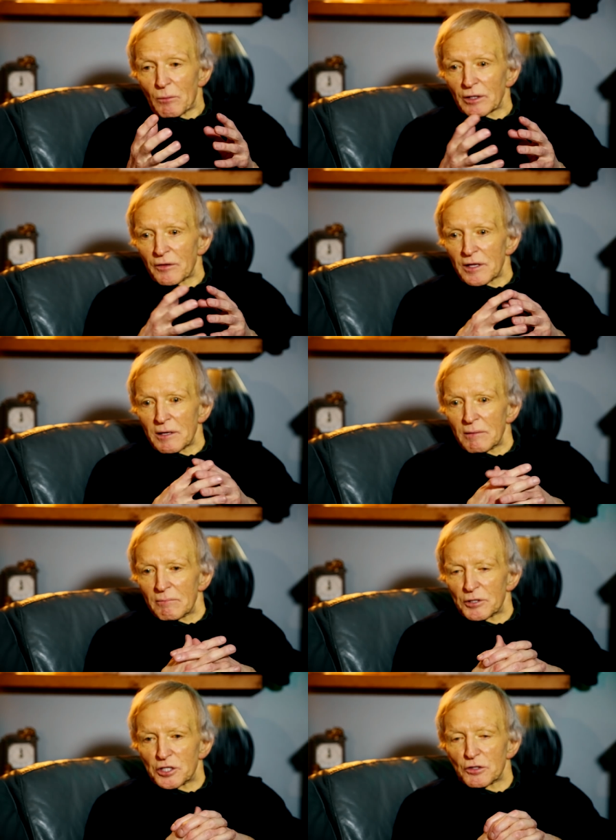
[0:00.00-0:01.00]
One of the
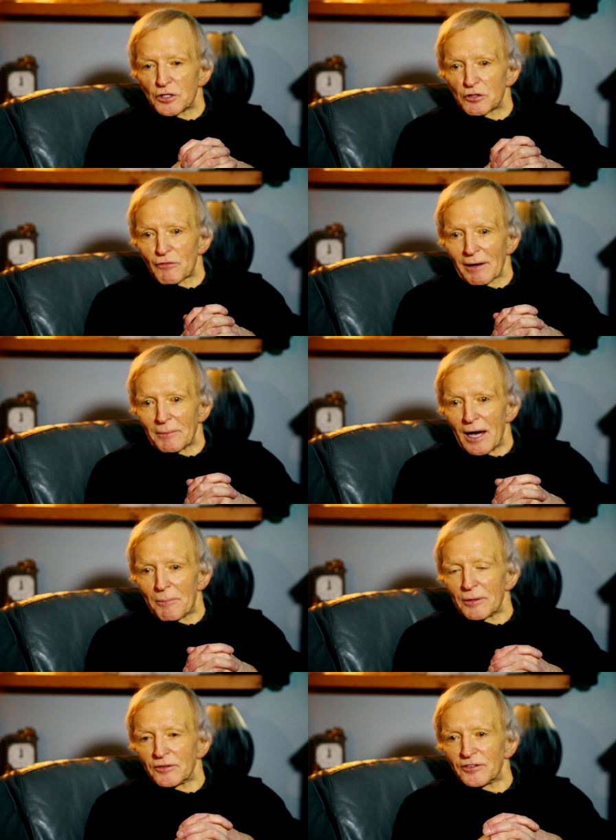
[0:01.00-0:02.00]
producers rang me
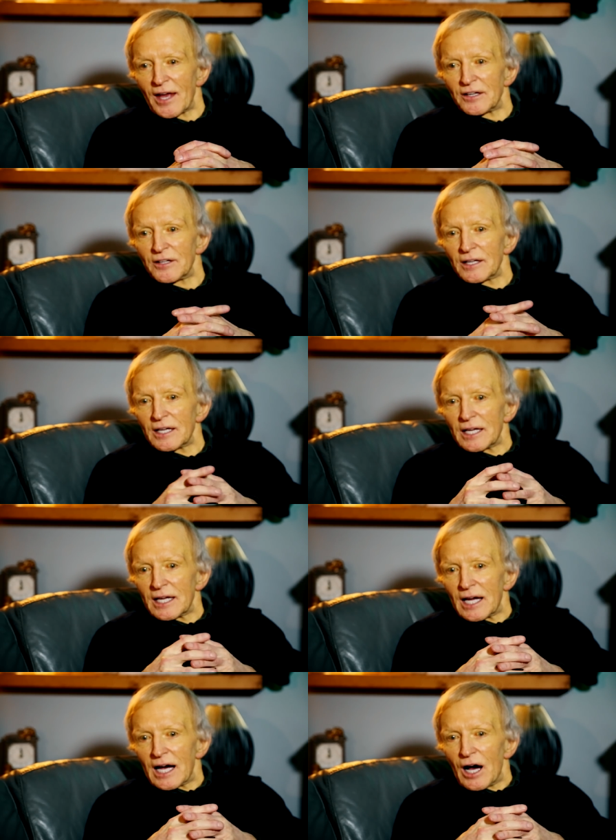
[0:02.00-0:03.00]
up and said,
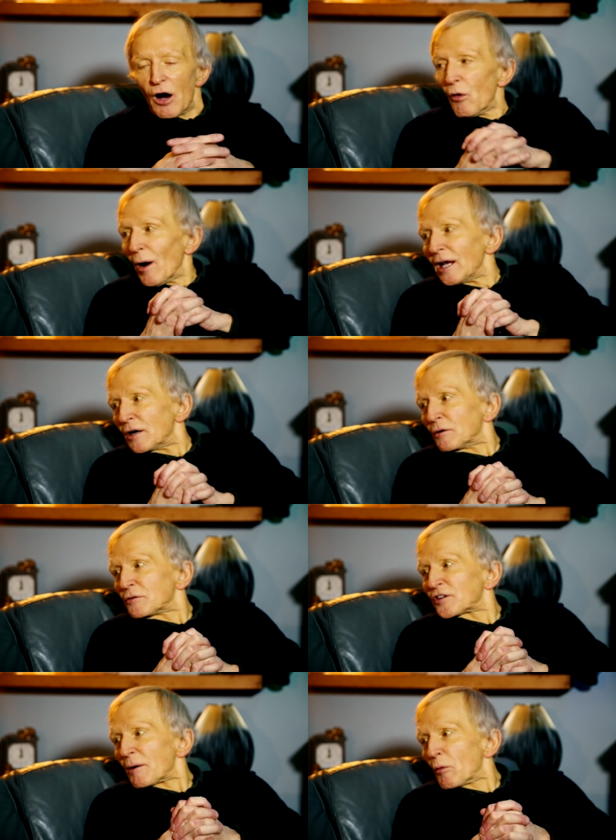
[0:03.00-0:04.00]
oh, hello,
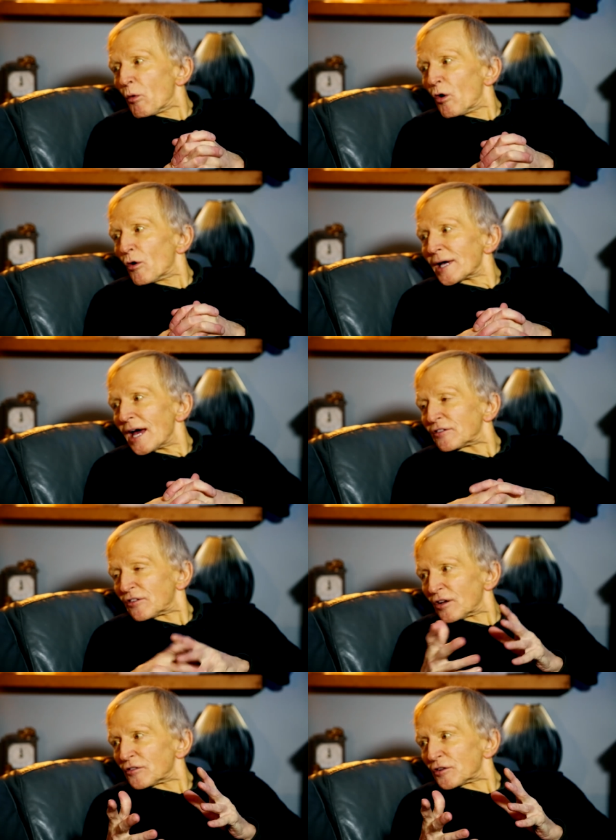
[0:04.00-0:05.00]
Simon Warr. Yes,
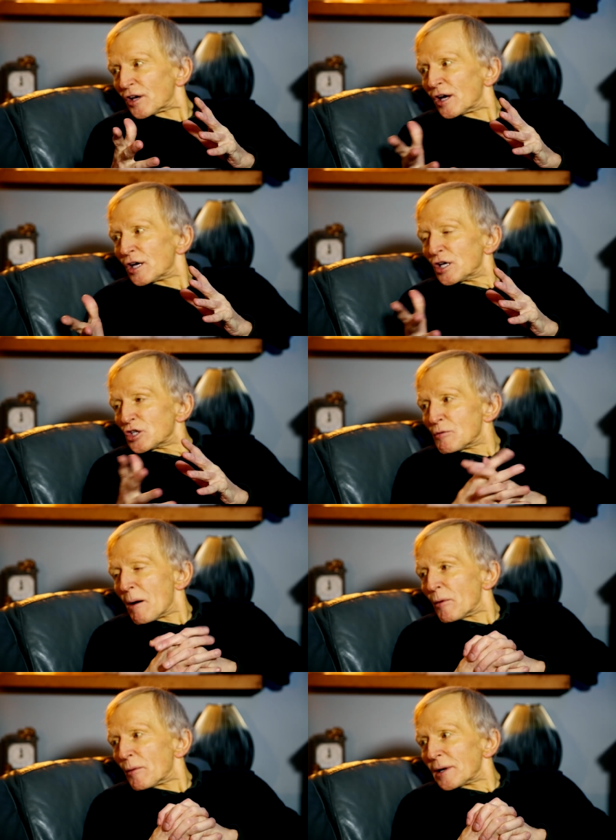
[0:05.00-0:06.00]
his son's over here. Do you
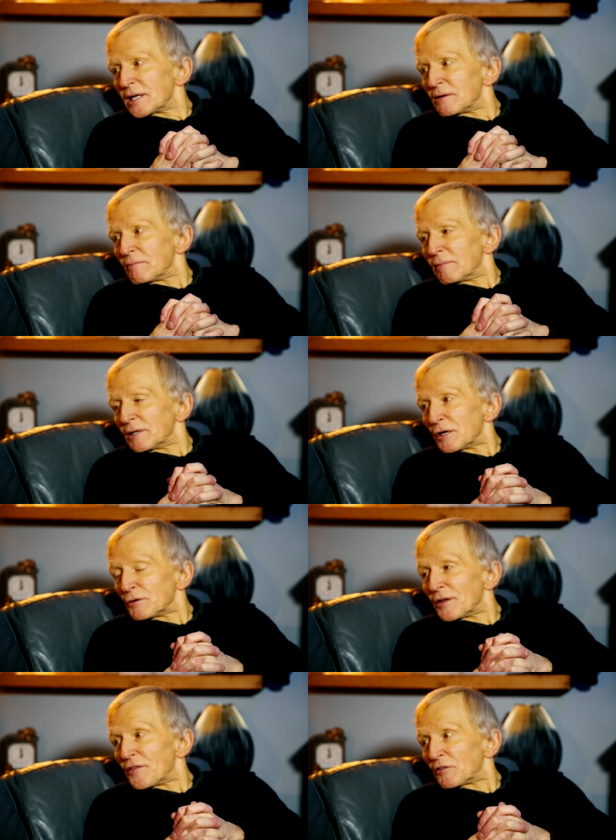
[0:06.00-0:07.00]
remember
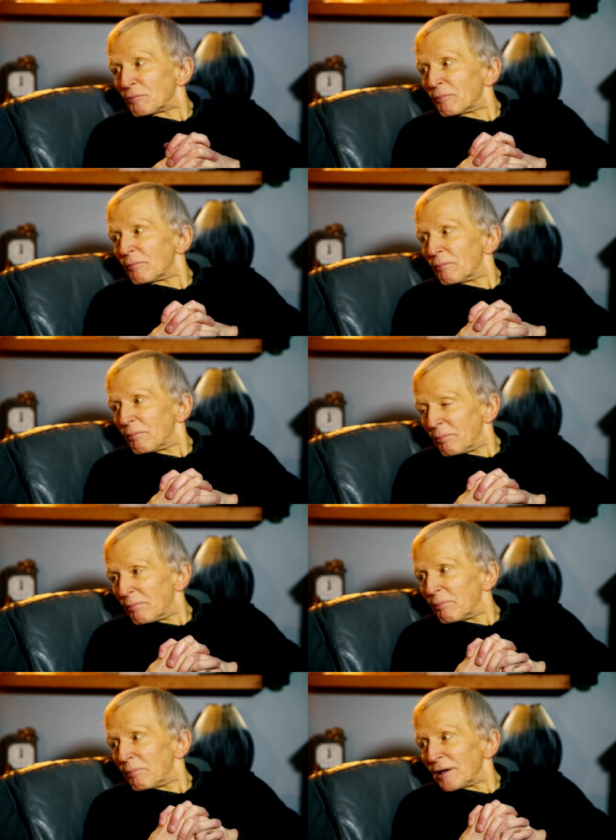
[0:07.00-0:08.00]
you did this
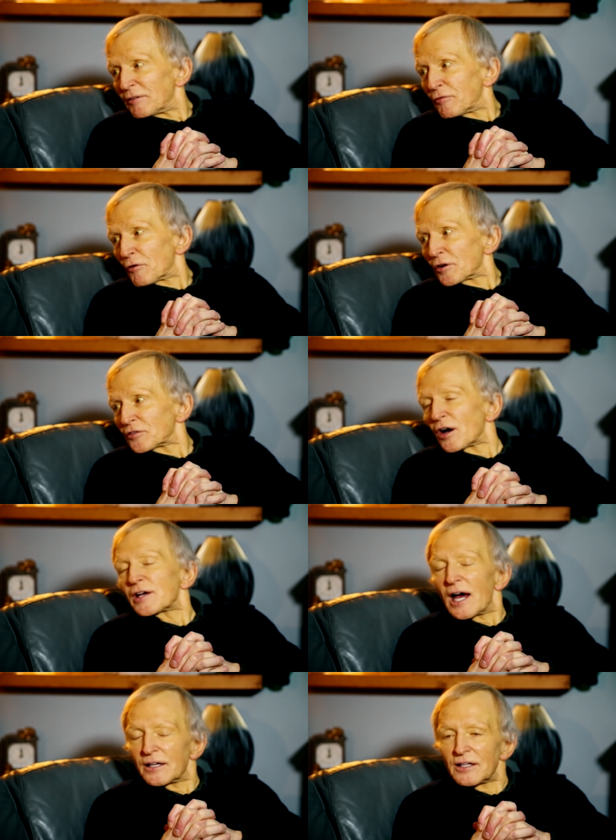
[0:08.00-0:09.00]
bit for us? Oh,
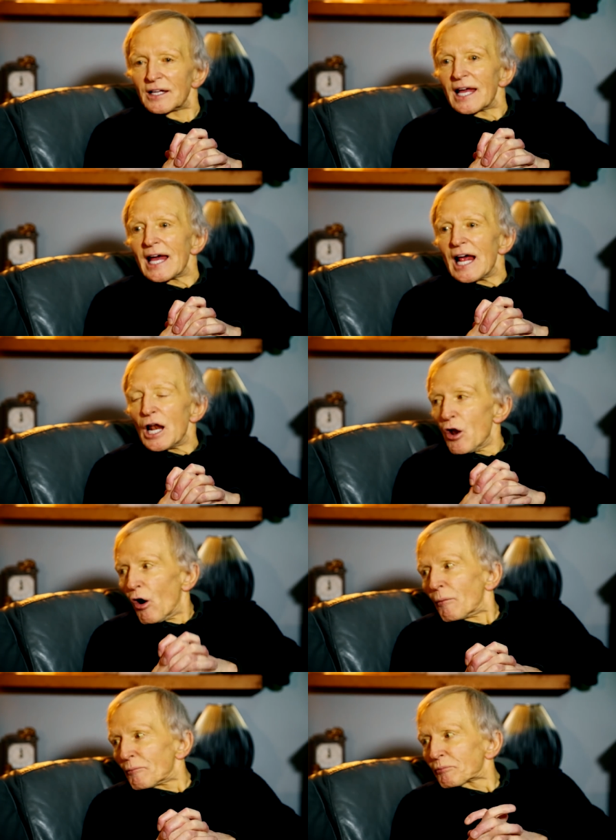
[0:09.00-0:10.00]
yeah, I did.
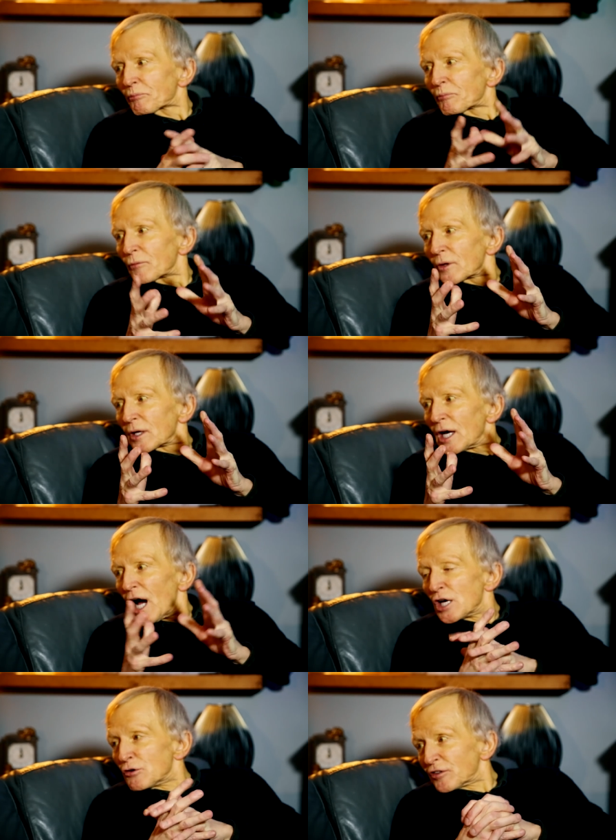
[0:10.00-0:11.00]
Look,
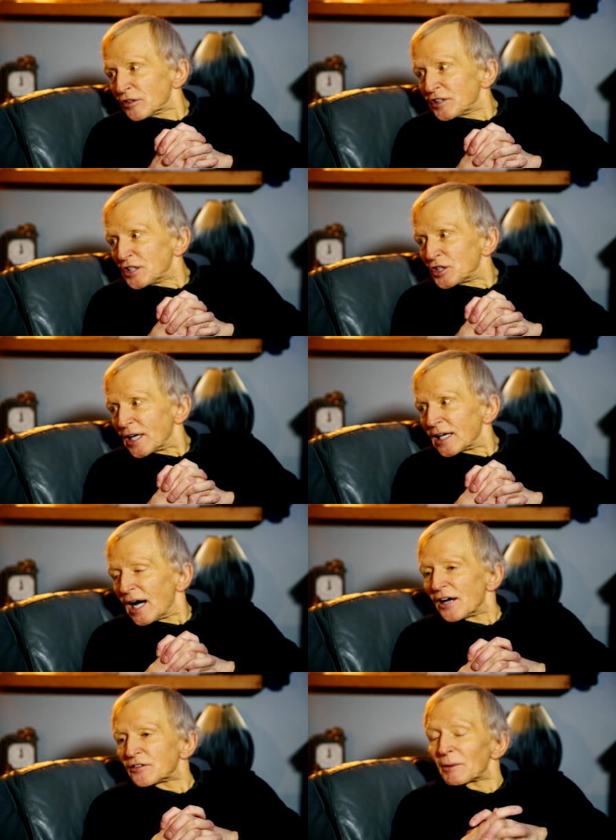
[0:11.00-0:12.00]
are you still teaching?
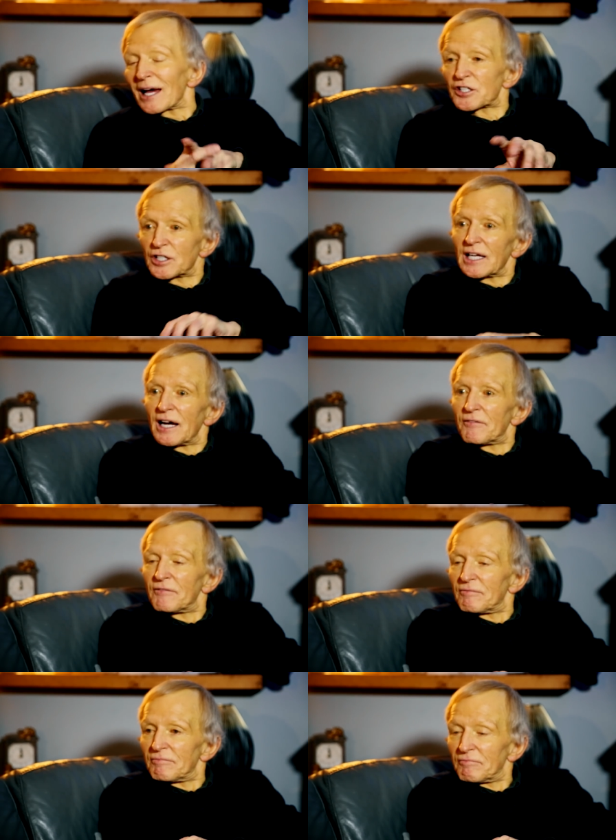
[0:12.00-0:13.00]
I said, well, actually, I've
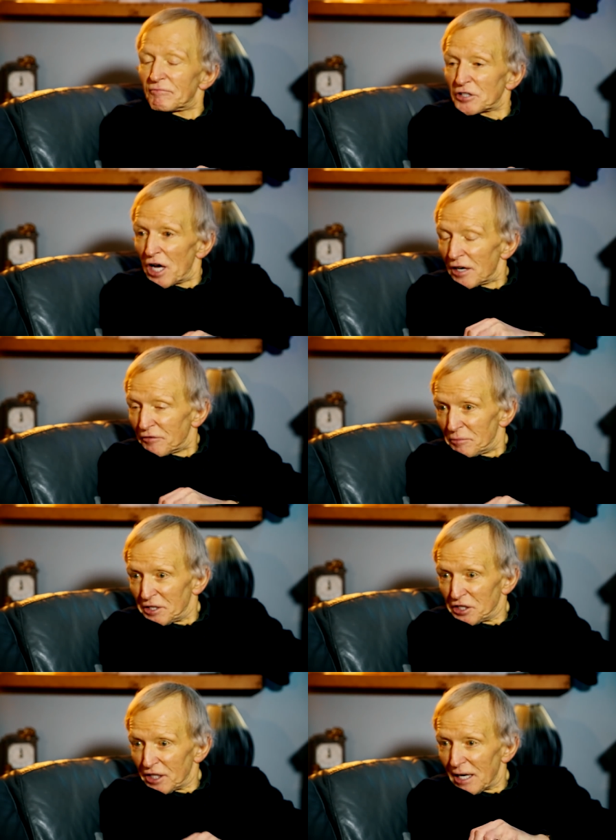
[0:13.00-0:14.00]
retired from
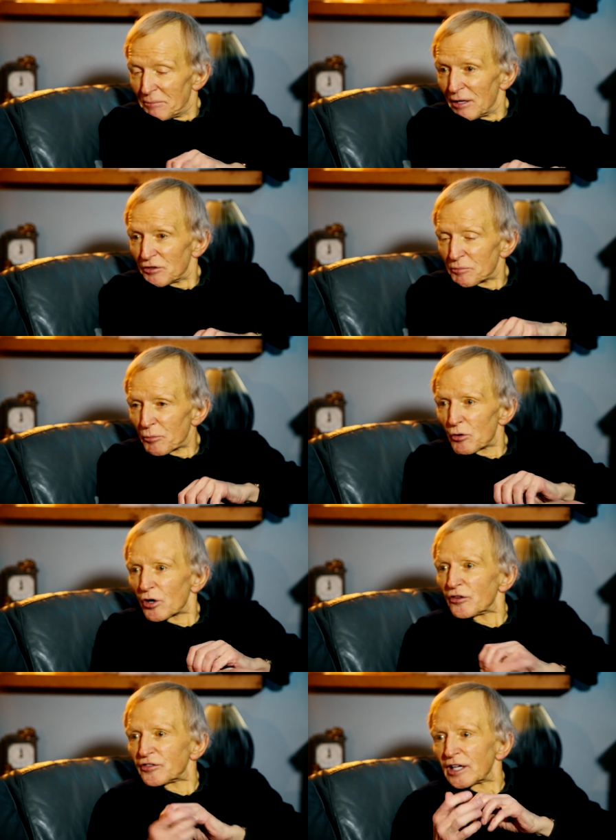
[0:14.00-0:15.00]
teaching. I'm now just
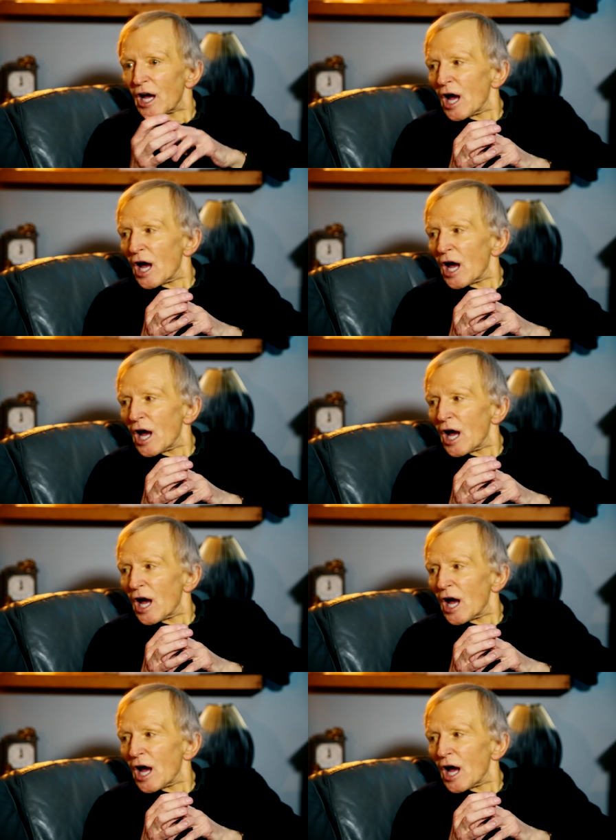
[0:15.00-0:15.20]
broadcasting.